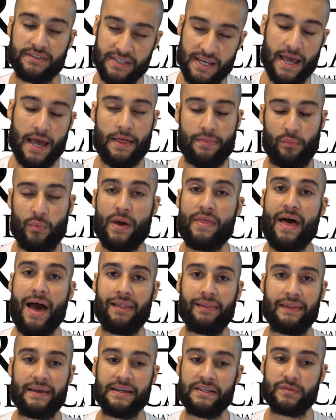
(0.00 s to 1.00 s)
see where
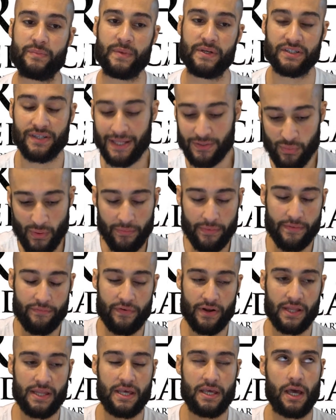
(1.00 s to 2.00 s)
that leads me. So that's where we
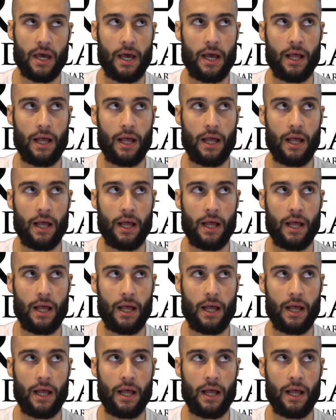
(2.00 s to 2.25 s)
really